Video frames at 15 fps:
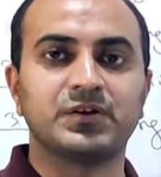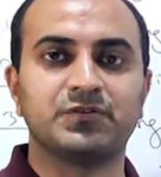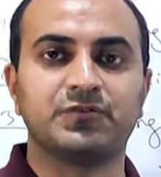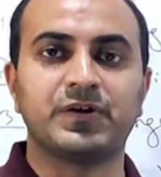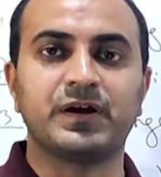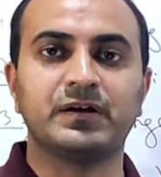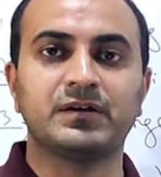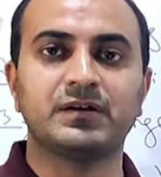
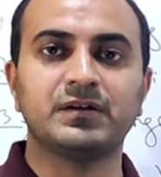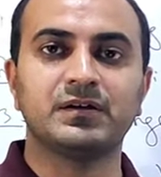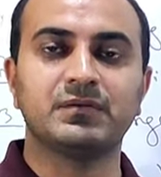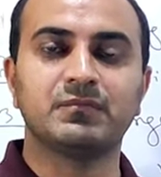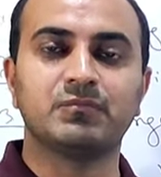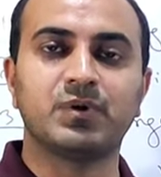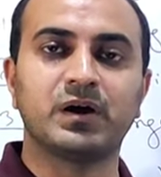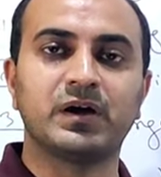defect
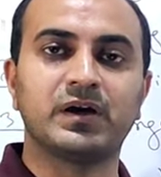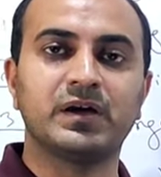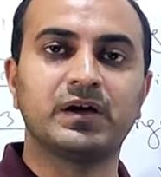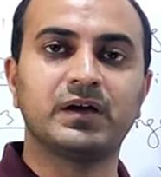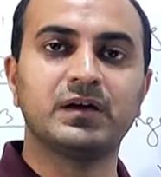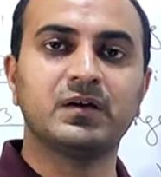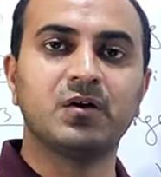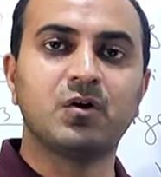
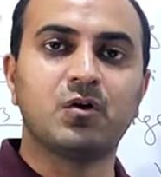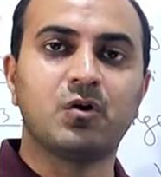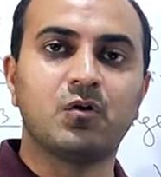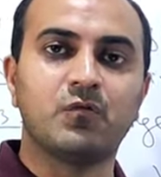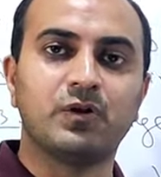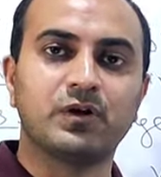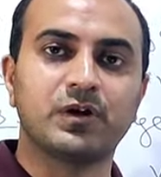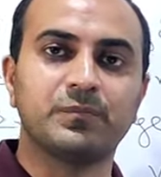by
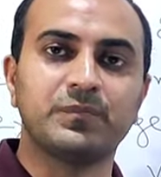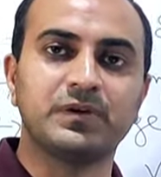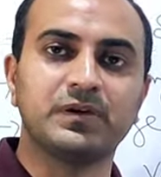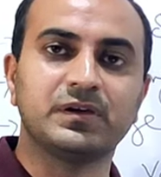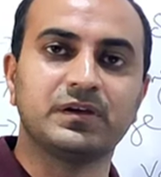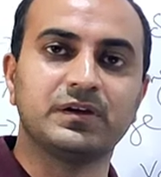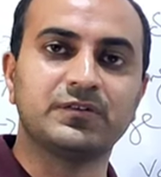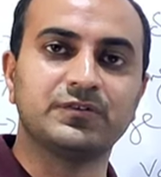
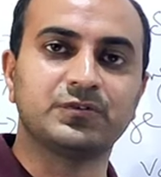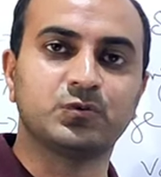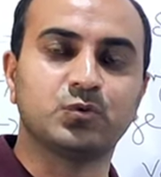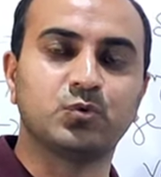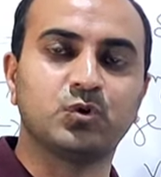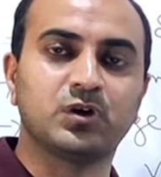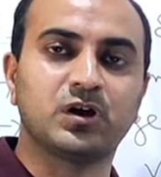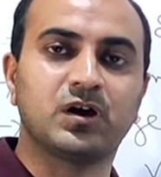overcoming its
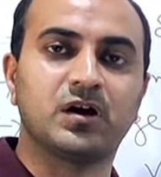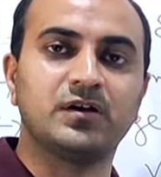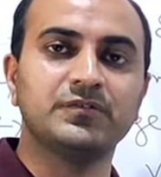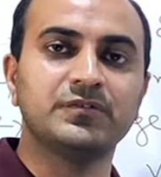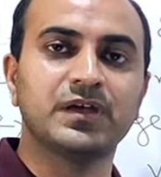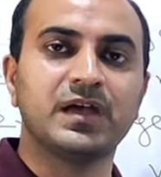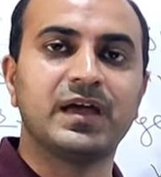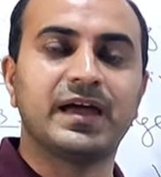root
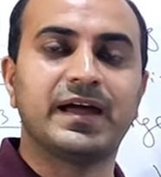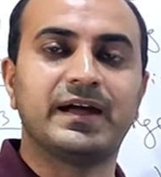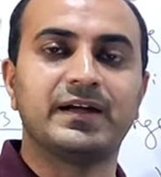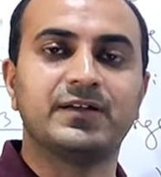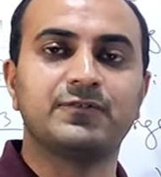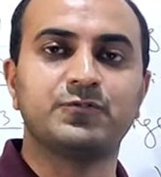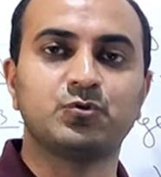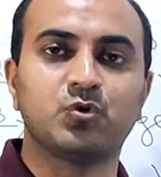cause
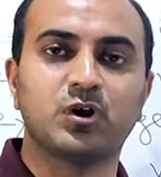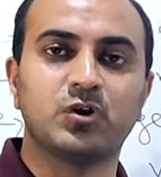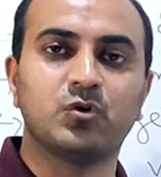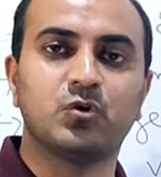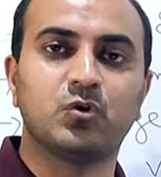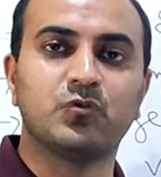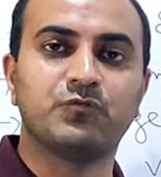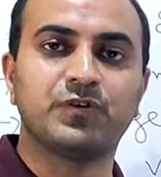and if you
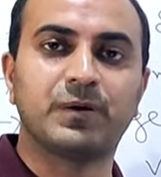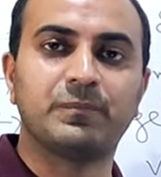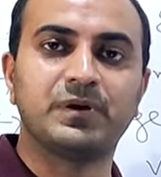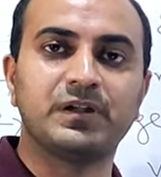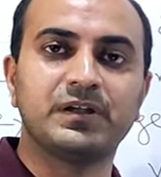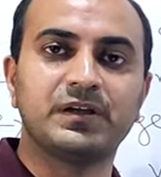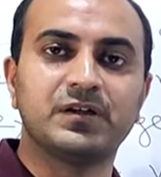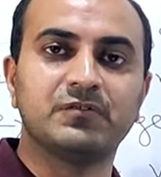are not
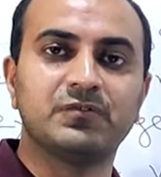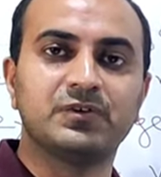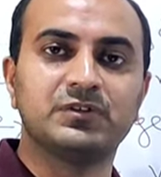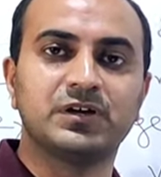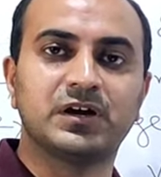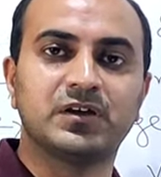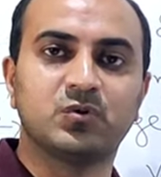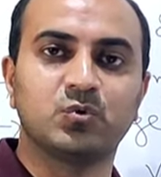familiar
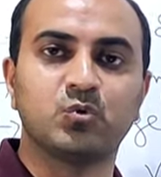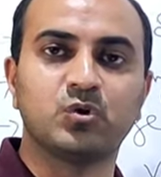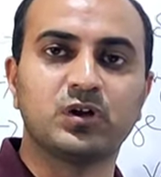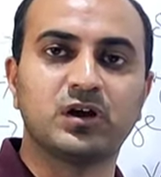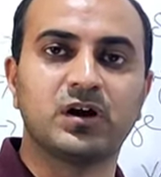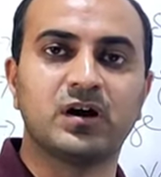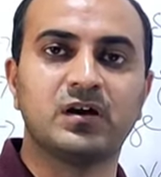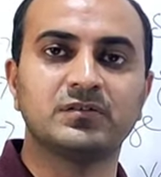with the
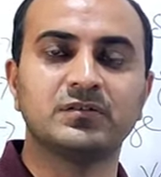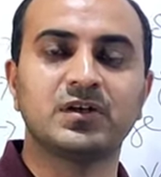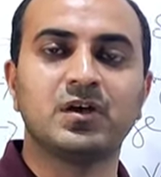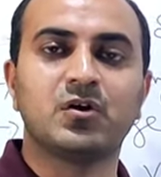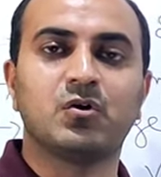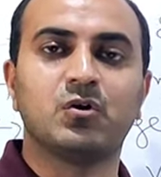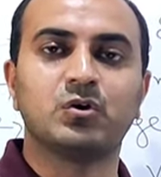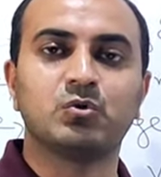root cause
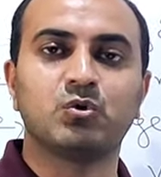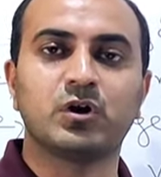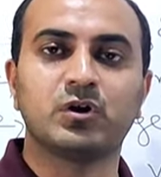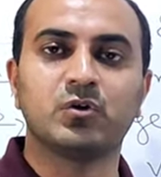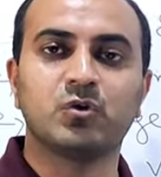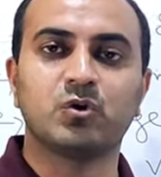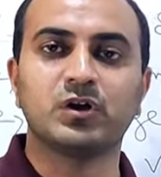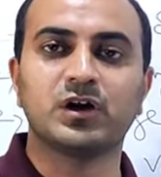or you
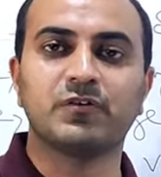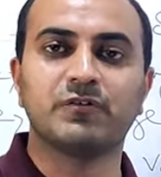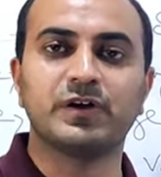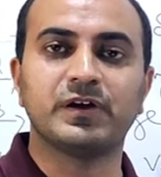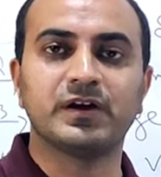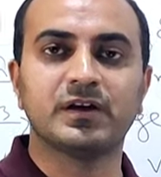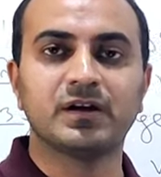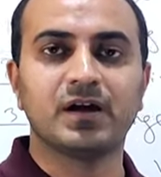are not
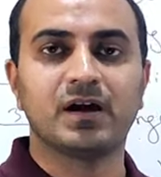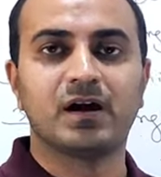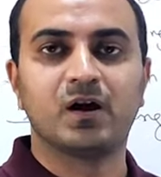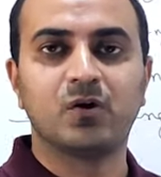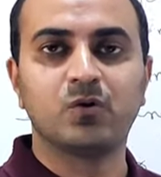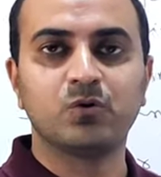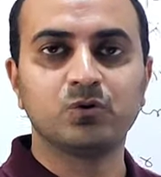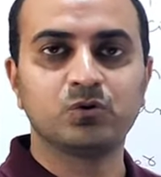aware
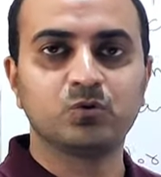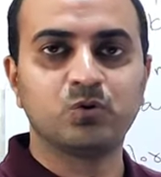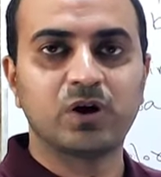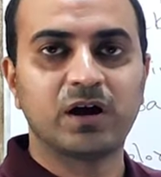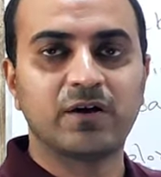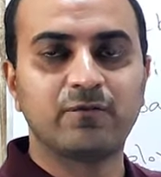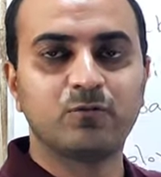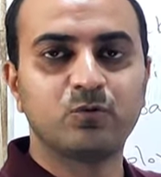how
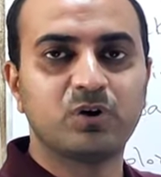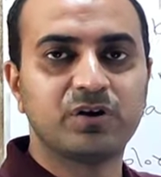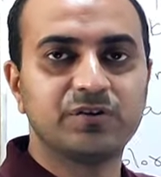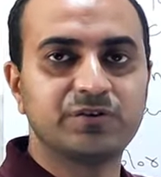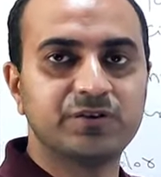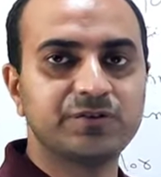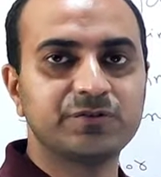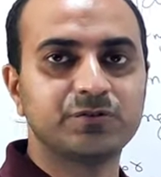you have to
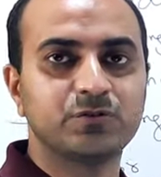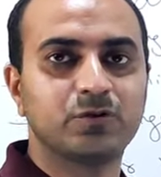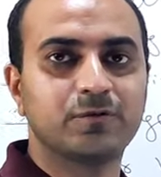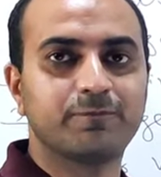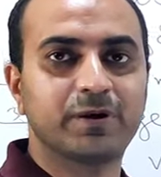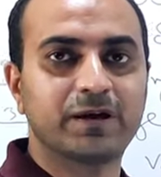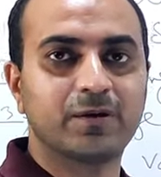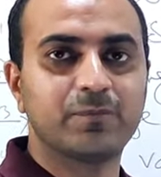adjust
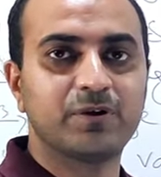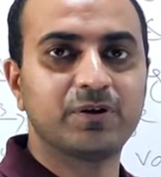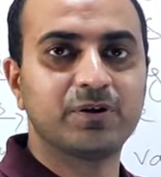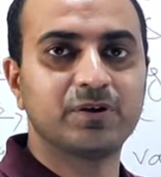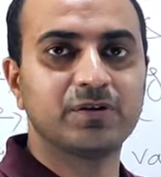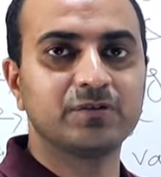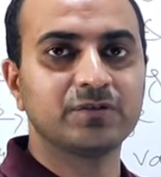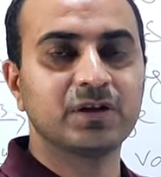your
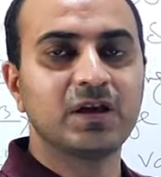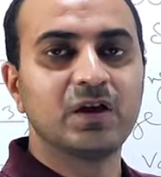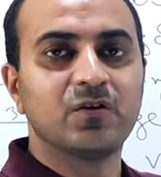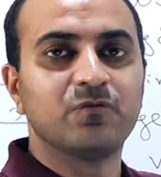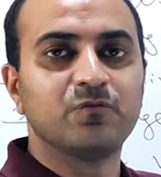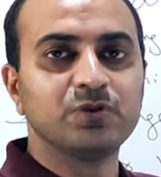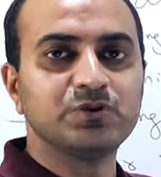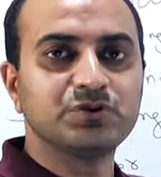parameters
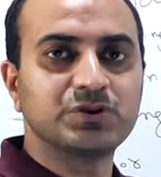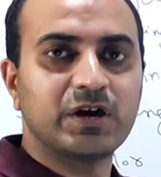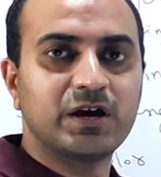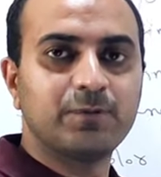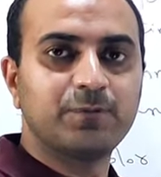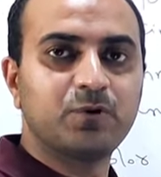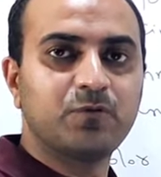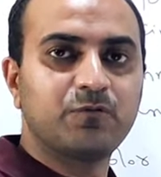which
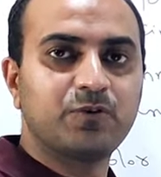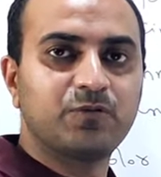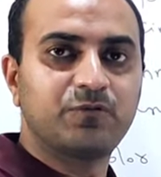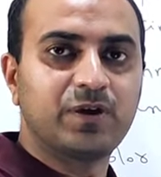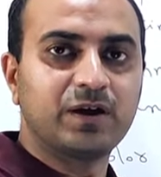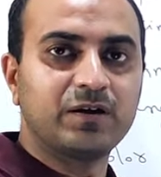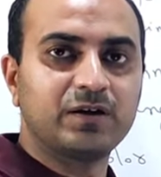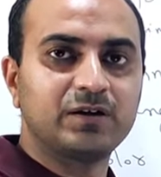type of
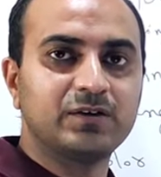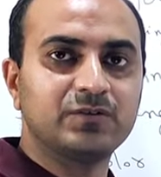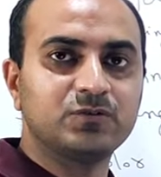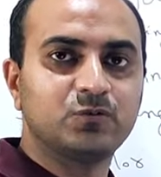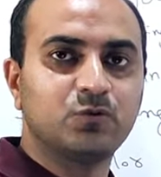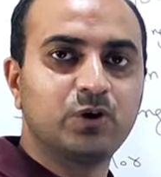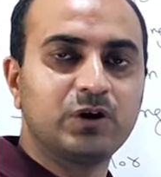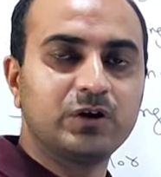defect
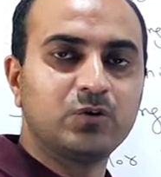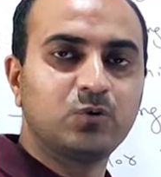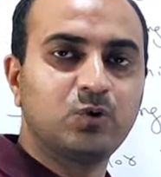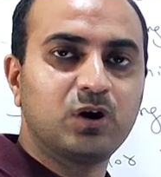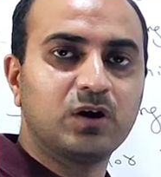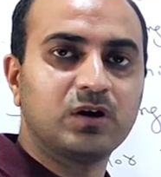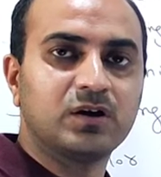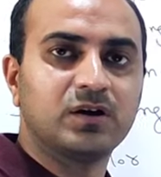is going to
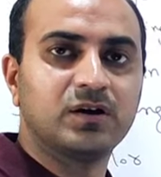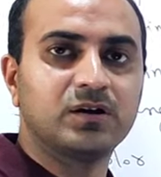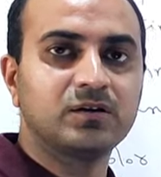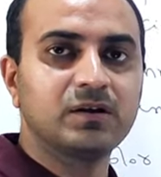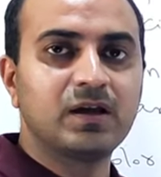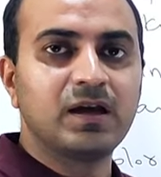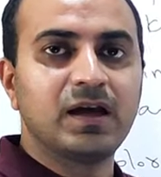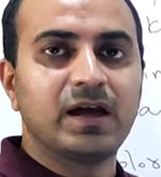
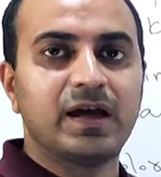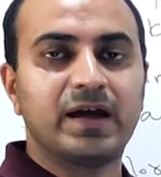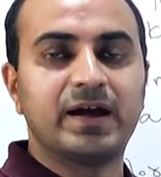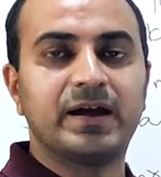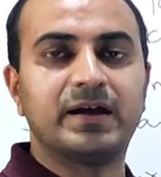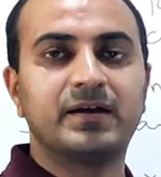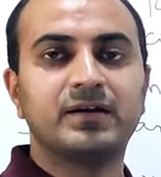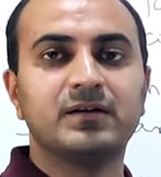occur
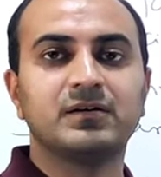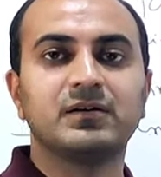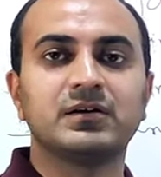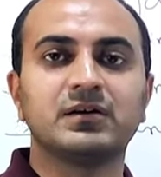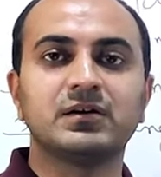and